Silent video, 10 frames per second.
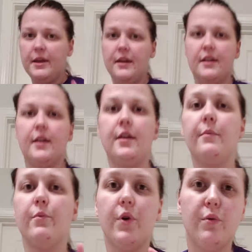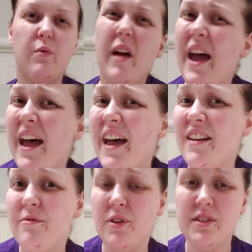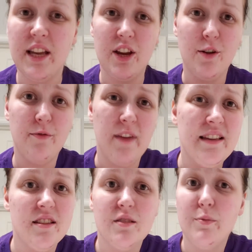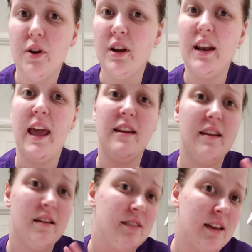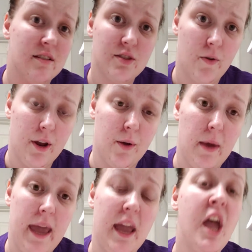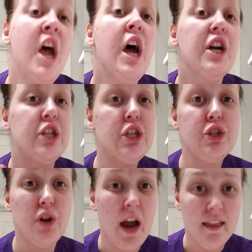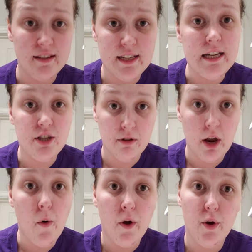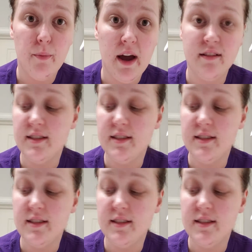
bit more red, feels like your face is burning and nothing is going away, just try the tea tree oil by